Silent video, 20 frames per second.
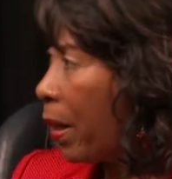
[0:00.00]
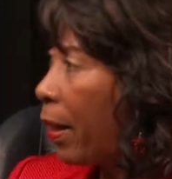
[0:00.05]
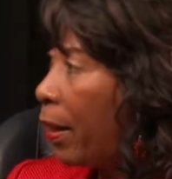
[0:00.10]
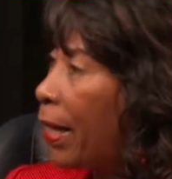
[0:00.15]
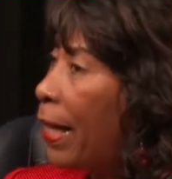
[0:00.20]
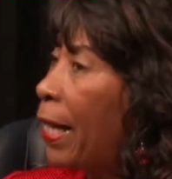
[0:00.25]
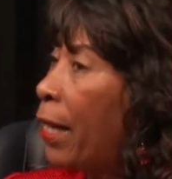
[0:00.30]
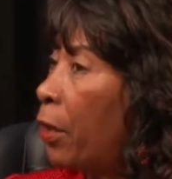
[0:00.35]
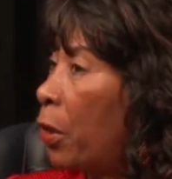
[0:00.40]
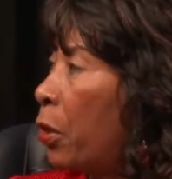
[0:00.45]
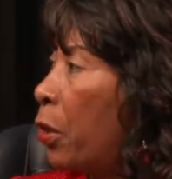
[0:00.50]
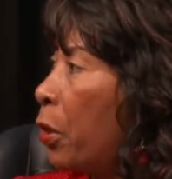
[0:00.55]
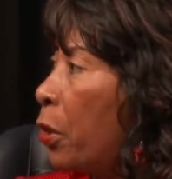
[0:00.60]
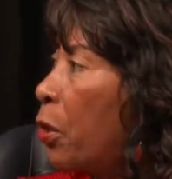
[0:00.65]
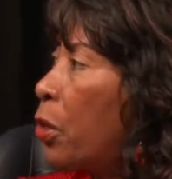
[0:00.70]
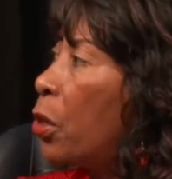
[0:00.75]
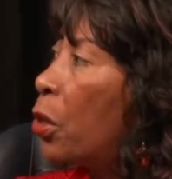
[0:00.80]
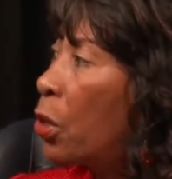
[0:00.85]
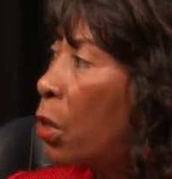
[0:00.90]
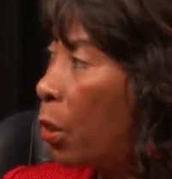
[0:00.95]
by
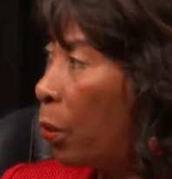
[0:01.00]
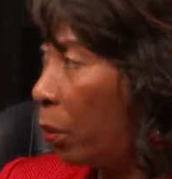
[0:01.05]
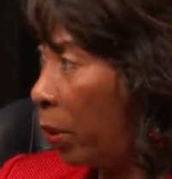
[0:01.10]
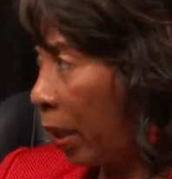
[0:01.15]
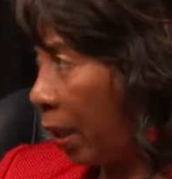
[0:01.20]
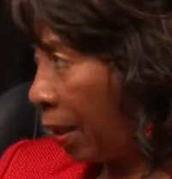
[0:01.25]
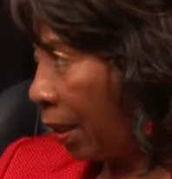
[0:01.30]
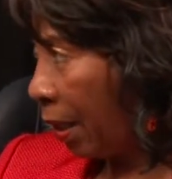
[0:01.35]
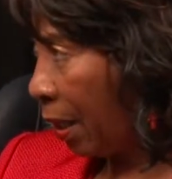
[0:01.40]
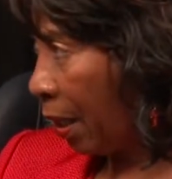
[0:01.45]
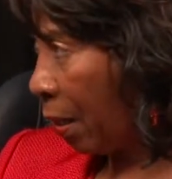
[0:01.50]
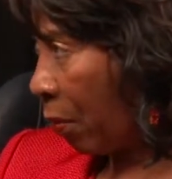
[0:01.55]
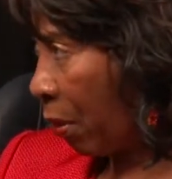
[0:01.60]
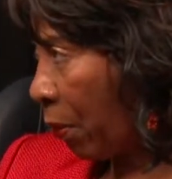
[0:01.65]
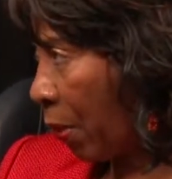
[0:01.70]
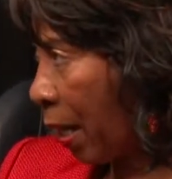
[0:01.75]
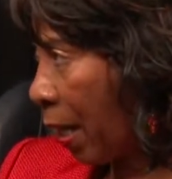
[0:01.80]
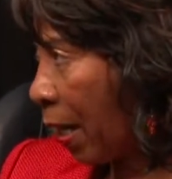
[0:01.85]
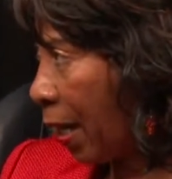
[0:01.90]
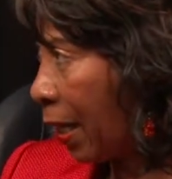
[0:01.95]
Eckhart Tolle. Am I
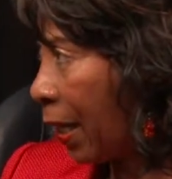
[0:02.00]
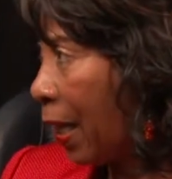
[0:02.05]
right?